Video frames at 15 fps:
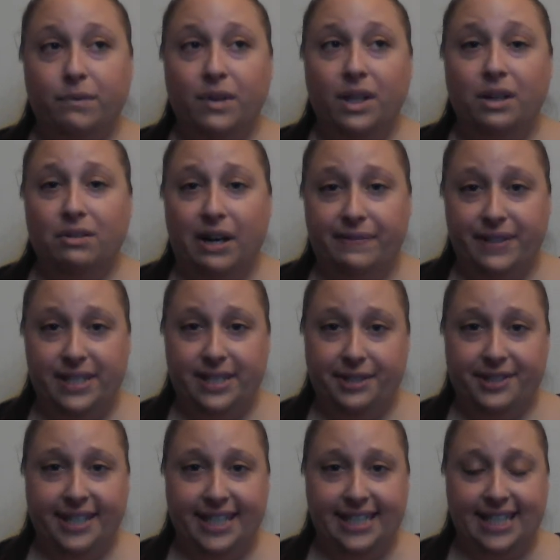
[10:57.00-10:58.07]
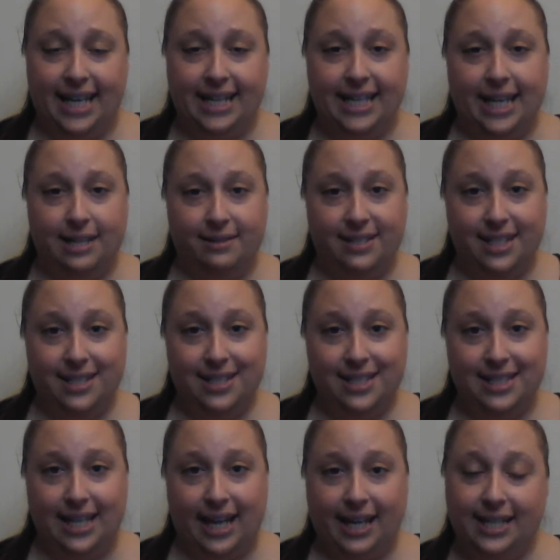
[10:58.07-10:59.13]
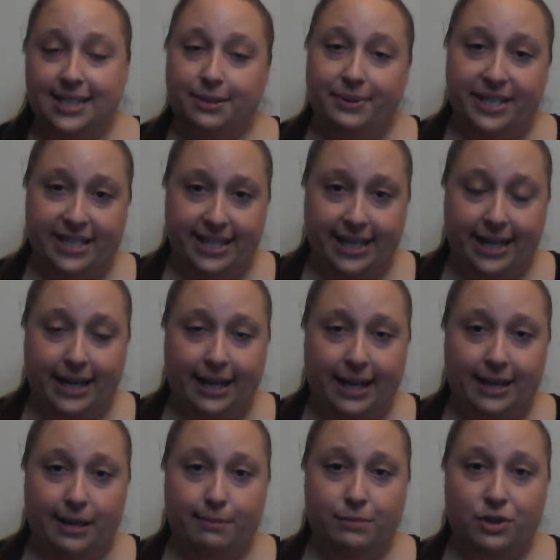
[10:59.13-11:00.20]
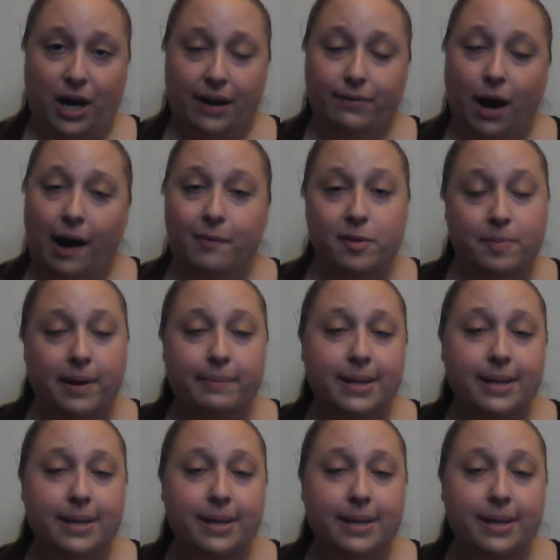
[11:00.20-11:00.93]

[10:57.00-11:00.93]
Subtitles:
left the series at the end of season 6. We see them drive off with baby